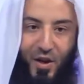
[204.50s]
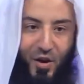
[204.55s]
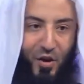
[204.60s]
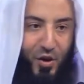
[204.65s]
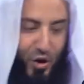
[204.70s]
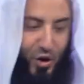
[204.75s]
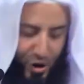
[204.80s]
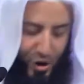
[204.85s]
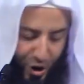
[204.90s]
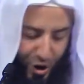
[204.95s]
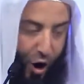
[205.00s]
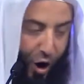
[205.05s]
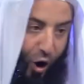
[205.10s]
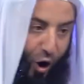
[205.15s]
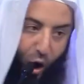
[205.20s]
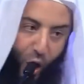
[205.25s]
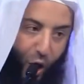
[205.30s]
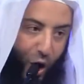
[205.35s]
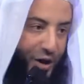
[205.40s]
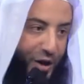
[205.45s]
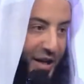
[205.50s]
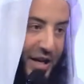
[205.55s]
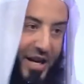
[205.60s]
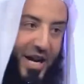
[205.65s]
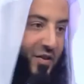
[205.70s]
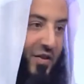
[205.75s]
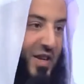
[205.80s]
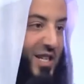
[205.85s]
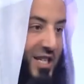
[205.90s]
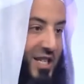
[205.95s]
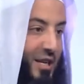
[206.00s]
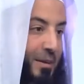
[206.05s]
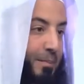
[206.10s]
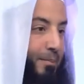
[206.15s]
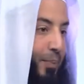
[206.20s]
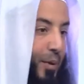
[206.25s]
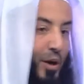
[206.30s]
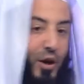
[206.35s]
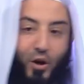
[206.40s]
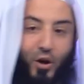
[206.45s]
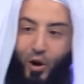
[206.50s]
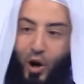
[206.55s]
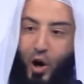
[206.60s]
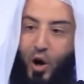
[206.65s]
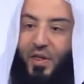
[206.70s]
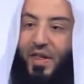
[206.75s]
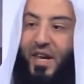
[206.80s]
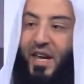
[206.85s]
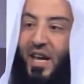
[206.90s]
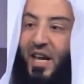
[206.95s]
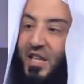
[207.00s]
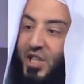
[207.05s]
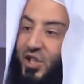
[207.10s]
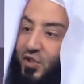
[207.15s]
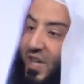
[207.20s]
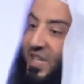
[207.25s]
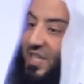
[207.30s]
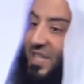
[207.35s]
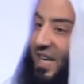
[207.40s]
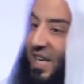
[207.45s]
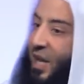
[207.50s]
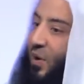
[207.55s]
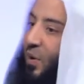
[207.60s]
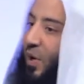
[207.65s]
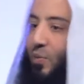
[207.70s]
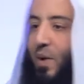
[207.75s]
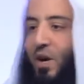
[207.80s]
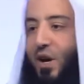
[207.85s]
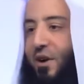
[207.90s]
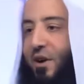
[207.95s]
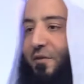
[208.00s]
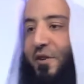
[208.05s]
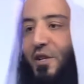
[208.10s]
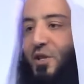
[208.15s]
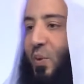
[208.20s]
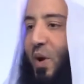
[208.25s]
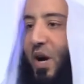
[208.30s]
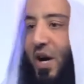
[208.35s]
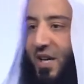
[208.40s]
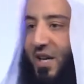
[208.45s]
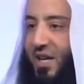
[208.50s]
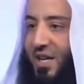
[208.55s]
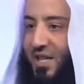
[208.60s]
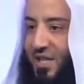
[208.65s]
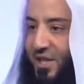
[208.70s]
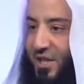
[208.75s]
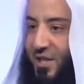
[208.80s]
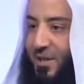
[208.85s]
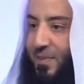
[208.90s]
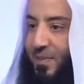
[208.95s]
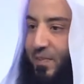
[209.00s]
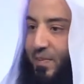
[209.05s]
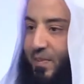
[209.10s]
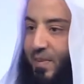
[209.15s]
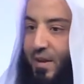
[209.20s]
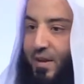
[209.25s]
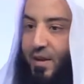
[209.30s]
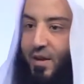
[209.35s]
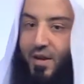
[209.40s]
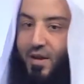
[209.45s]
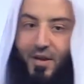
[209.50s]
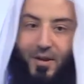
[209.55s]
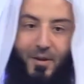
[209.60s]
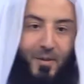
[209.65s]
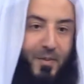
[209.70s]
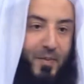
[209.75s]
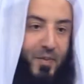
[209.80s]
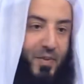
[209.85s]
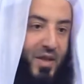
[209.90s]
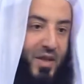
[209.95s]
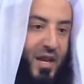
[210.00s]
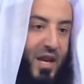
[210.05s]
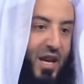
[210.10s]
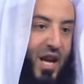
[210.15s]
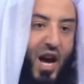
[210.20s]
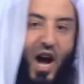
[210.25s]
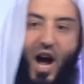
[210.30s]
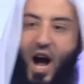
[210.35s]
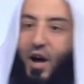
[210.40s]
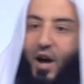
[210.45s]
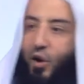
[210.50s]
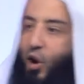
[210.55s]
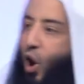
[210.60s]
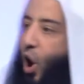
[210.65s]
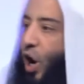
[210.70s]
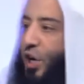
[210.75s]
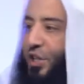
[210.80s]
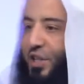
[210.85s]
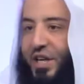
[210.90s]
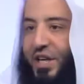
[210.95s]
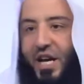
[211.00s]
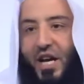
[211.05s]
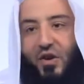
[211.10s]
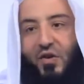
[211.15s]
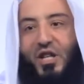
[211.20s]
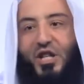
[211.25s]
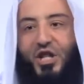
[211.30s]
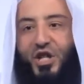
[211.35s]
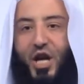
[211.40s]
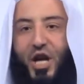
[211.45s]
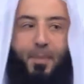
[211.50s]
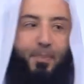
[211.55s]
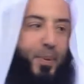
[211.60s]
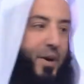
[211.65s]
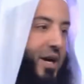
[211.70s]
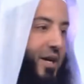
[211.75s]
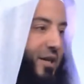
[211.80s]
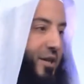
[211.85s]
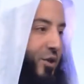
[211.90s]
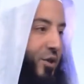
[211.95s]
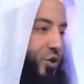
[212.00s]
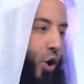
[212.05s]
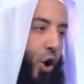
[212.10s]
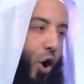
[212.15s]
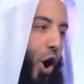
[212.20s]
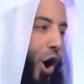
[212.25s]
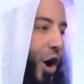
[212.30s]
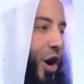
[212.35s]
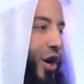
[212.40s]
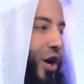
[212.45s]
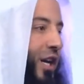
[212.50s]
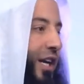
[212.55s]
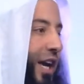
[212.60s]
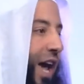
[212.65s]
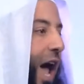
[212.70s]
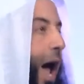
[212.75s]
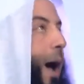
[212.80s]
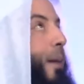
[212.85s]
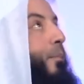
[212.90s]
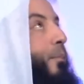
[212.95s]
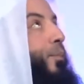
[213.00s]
You know, ordinary, simple clothing, he's wrestling with one of his workers. An ordinary shepherd, the oil camp,